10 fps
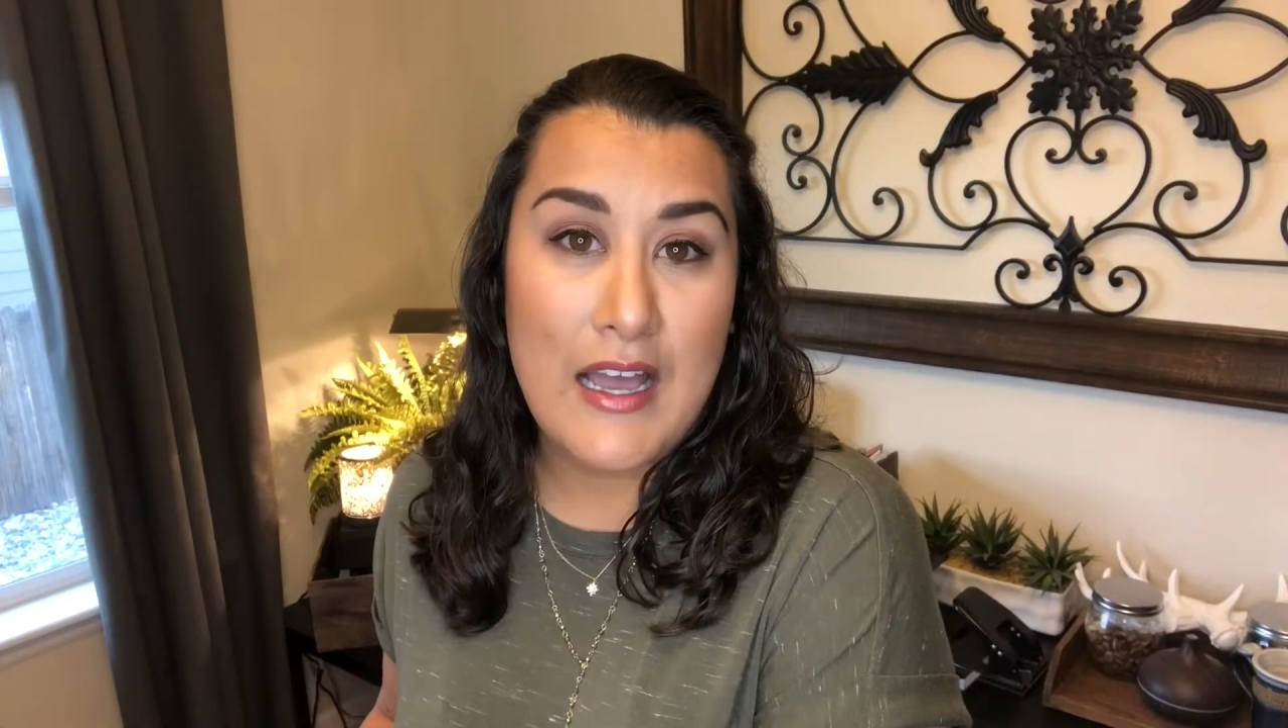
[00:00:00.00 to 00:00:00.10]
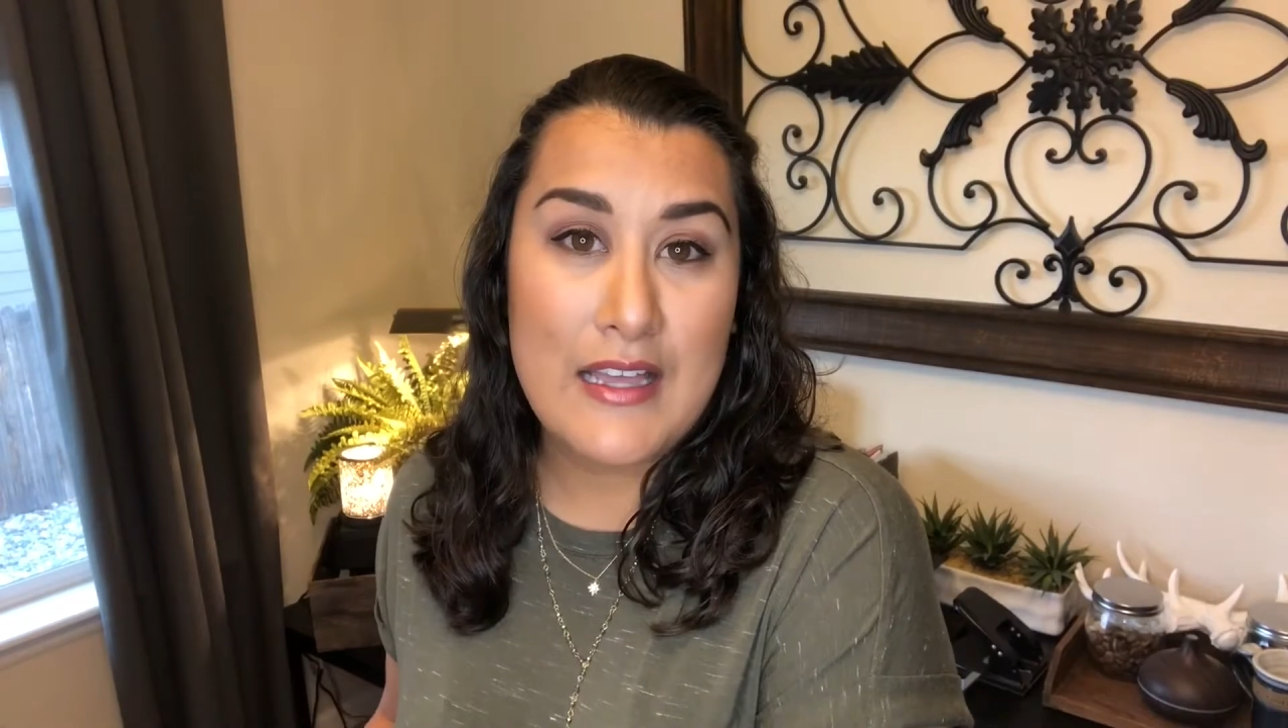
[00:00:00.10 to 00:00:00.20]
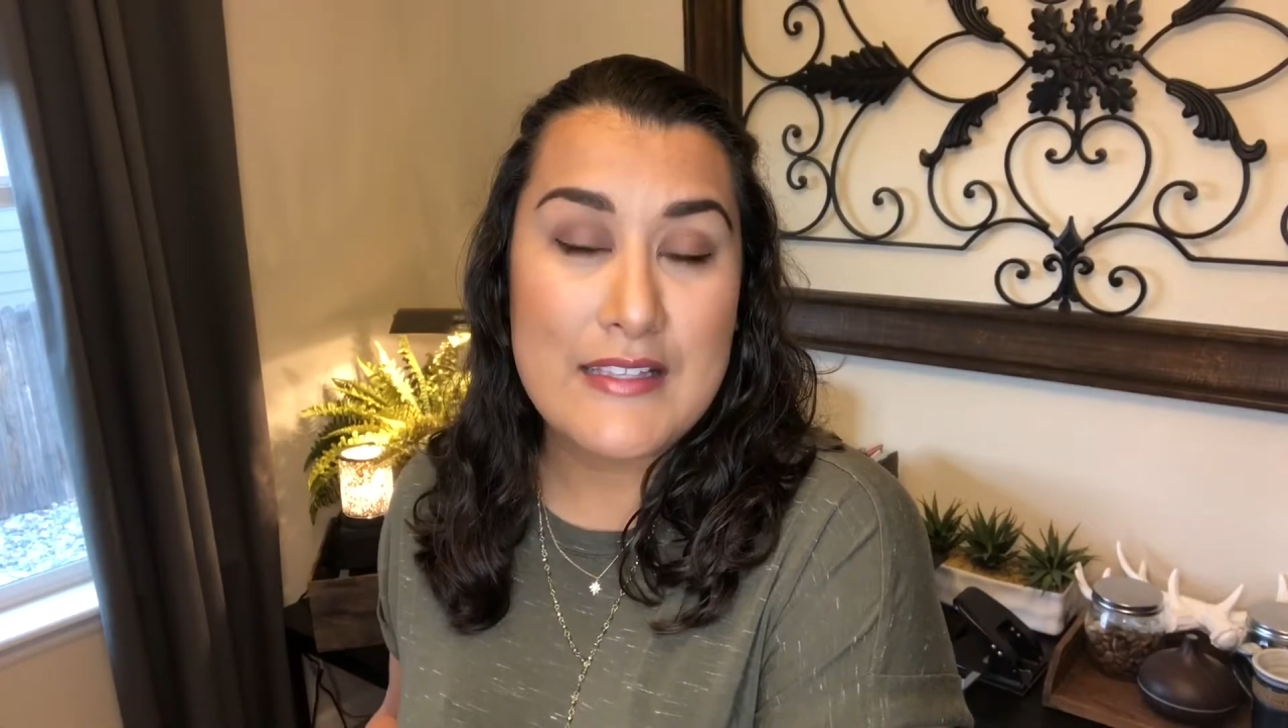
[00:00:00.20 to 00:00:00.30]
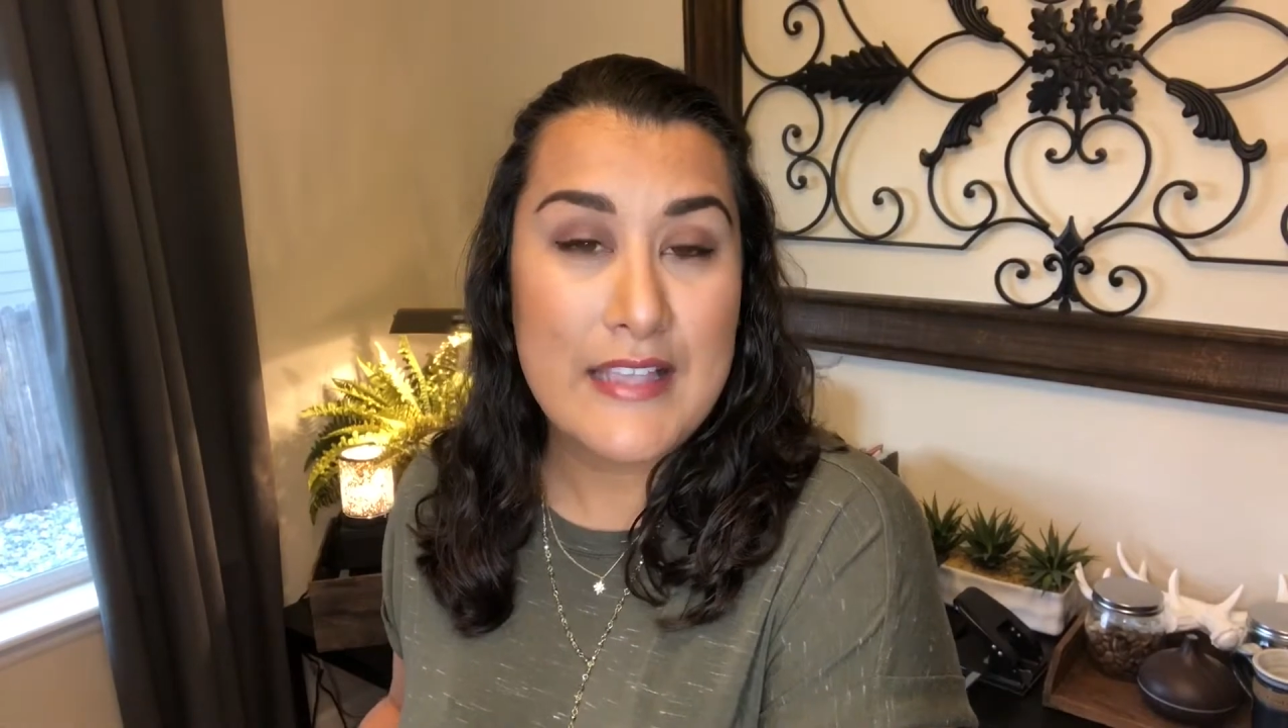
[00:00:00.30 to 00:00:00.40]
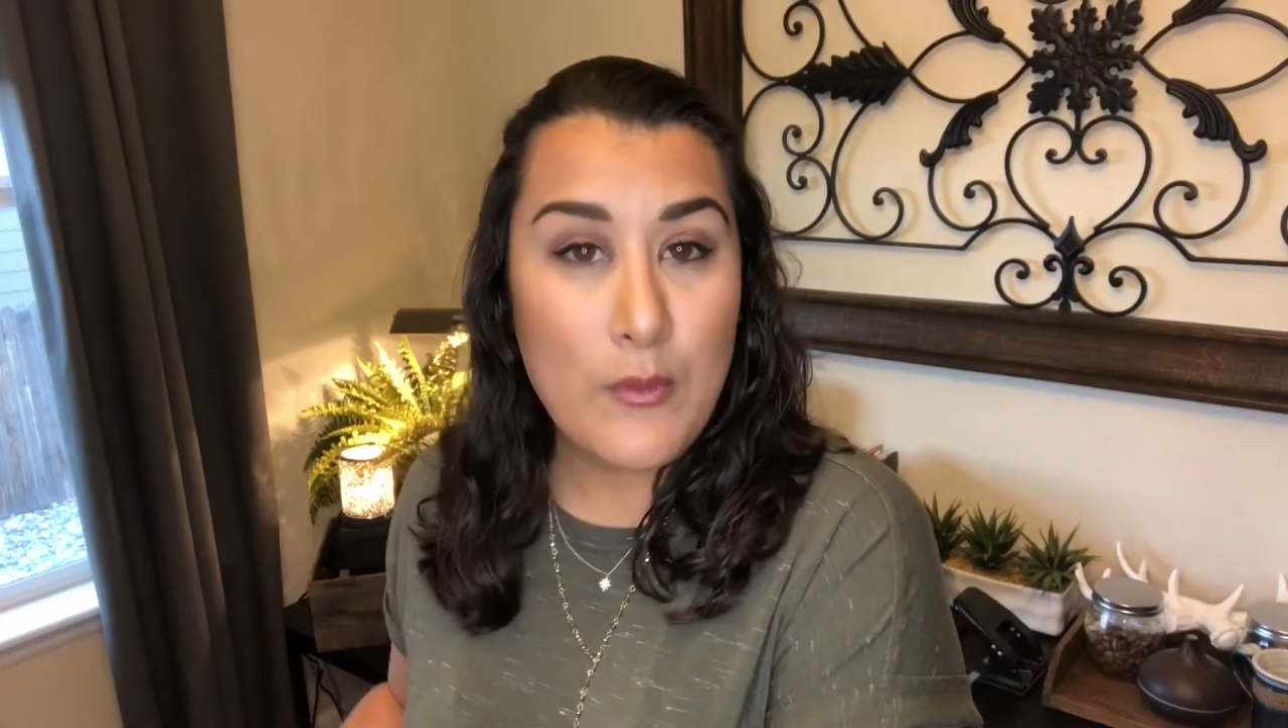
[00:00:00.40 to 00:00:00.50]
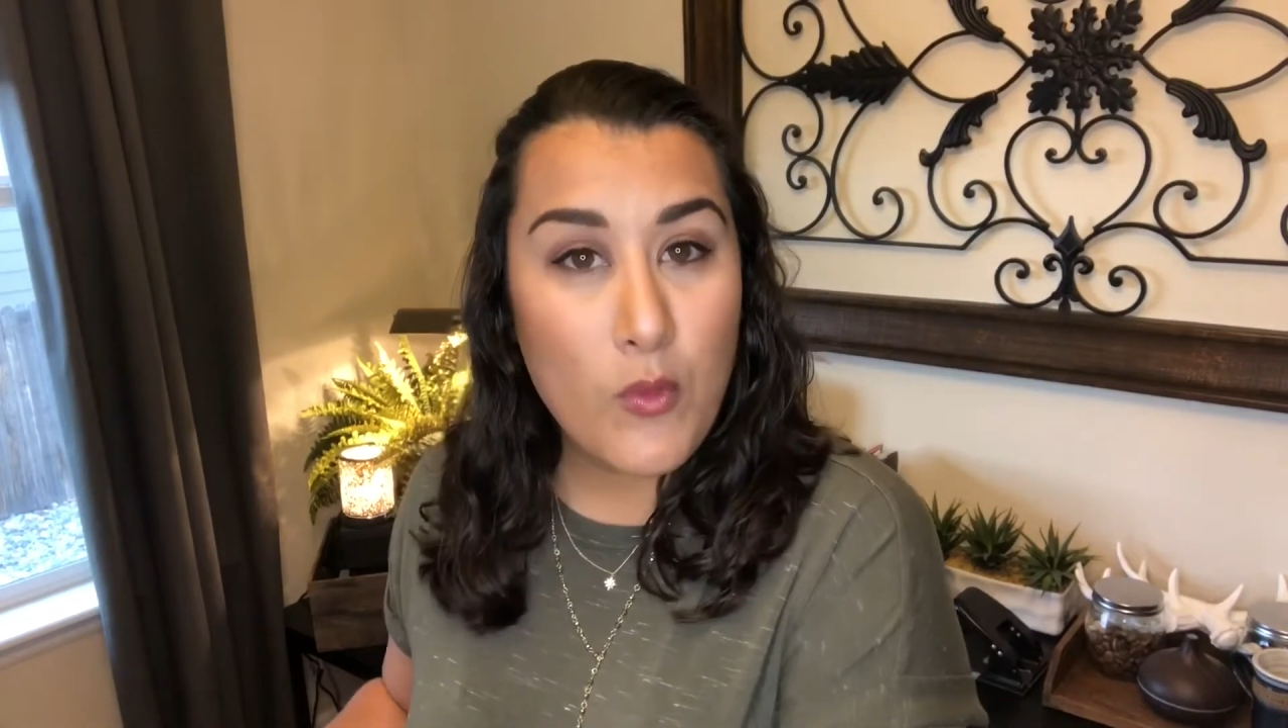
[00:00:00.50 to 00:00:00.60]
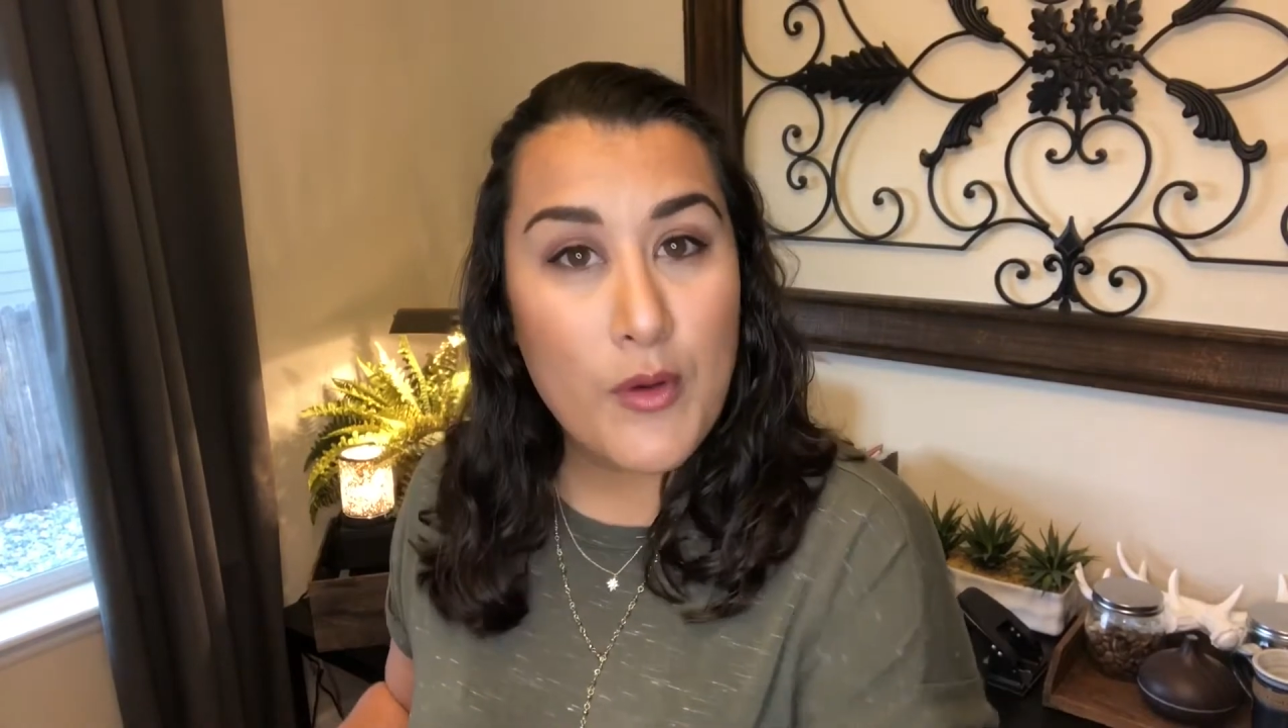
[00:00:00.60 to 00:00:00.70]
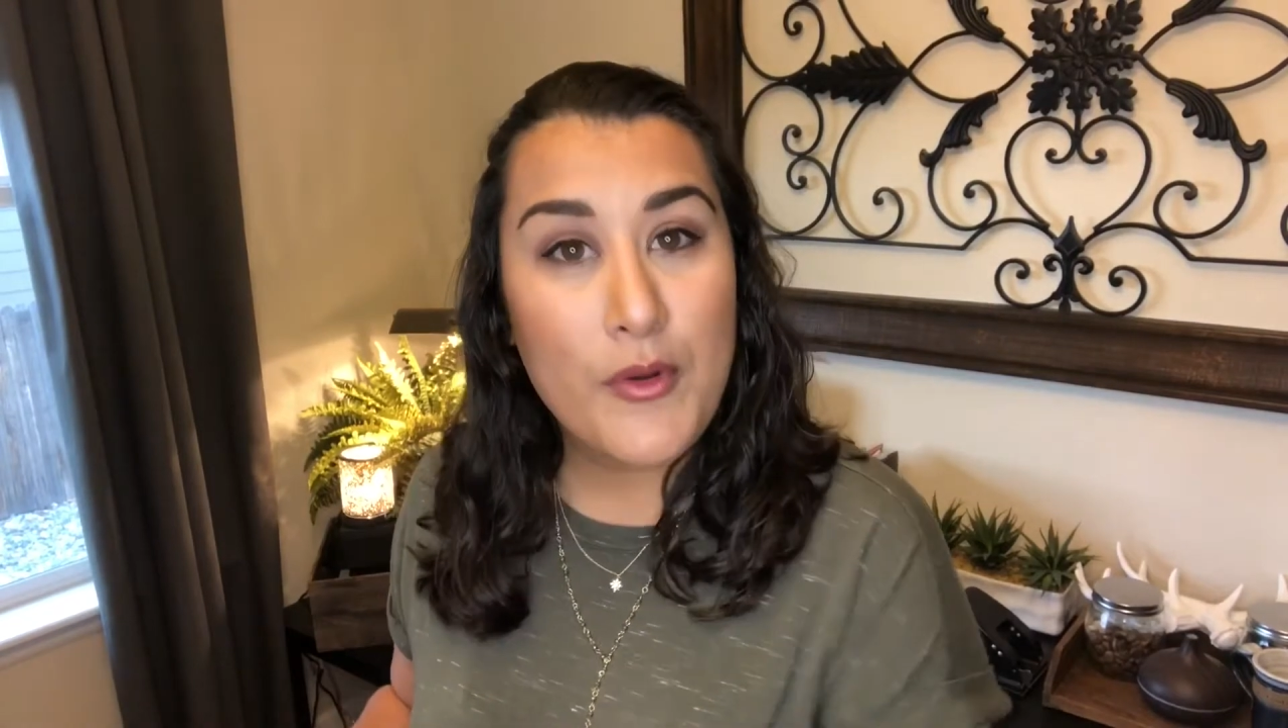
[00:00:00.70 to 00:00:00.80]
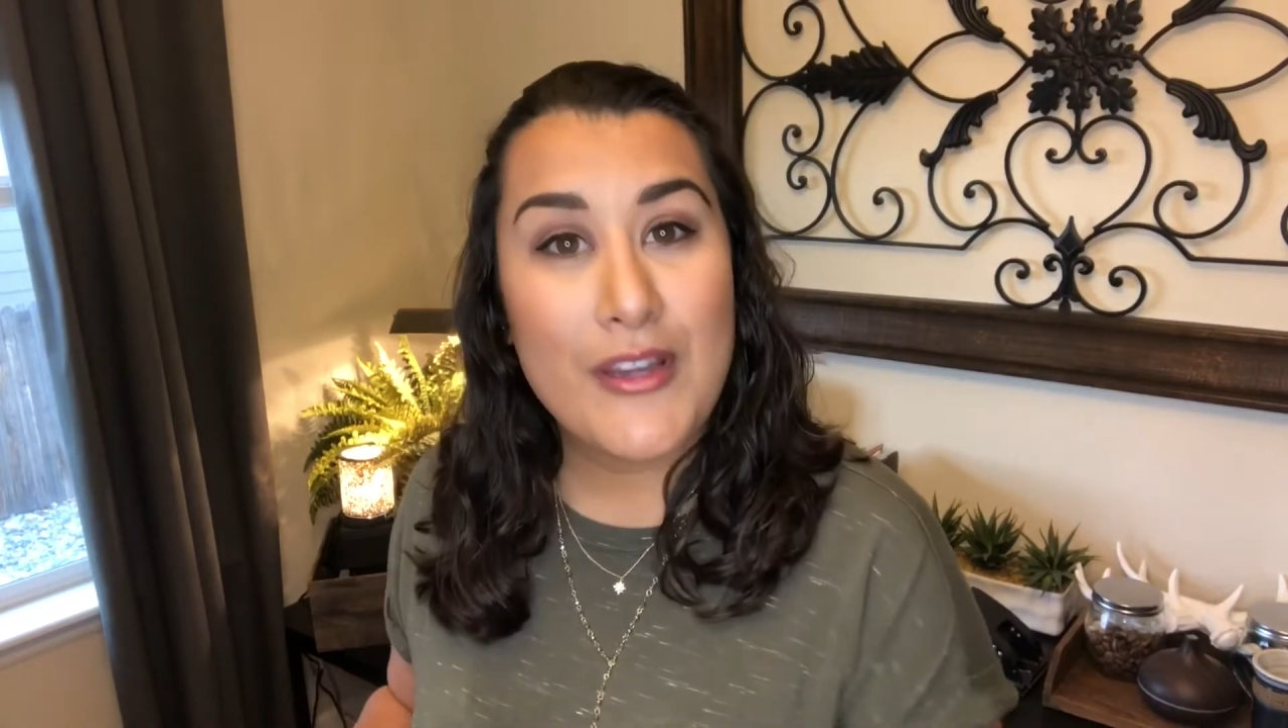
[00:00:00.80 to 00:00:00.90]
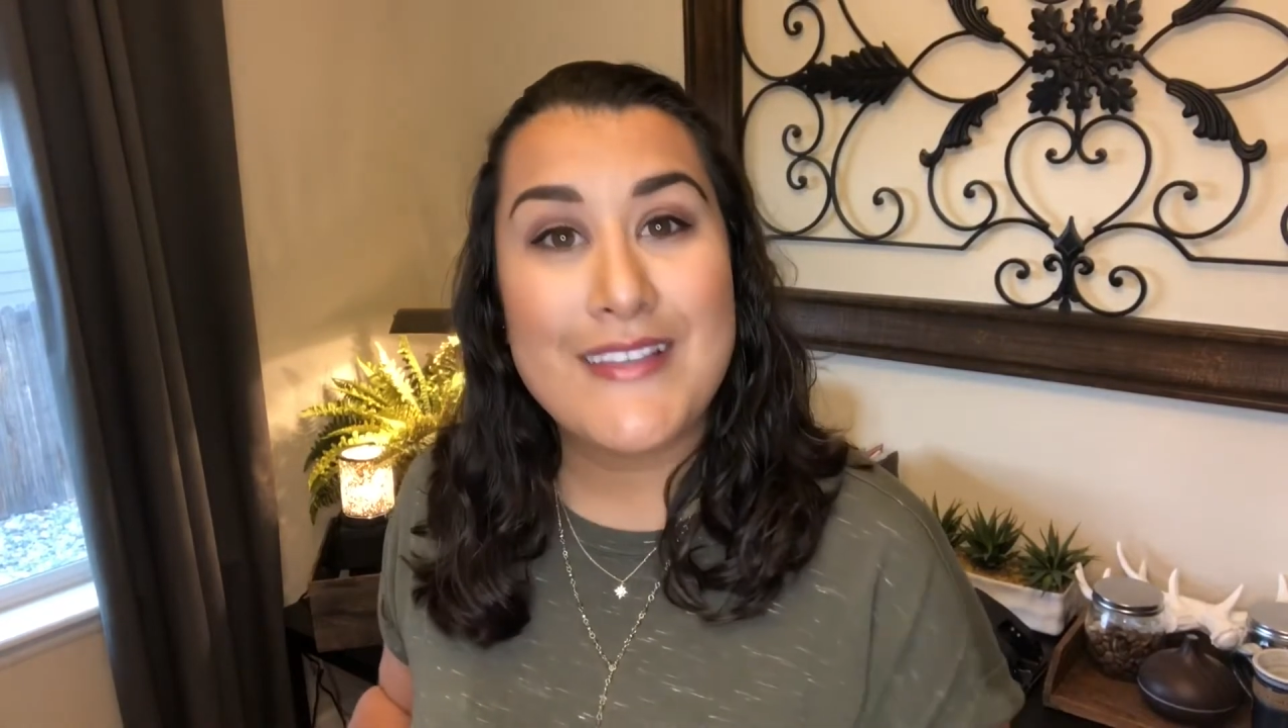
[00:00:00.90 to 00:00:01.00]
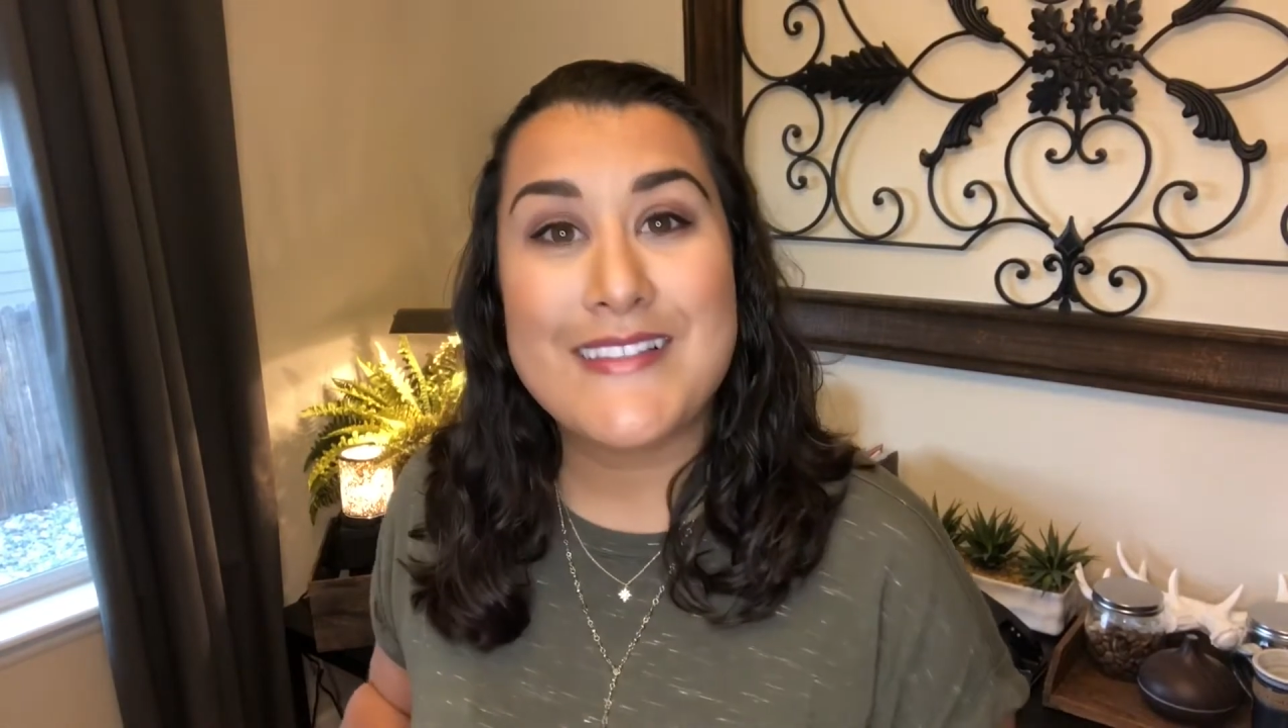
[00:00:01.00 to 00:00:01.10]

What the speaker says: same warmer in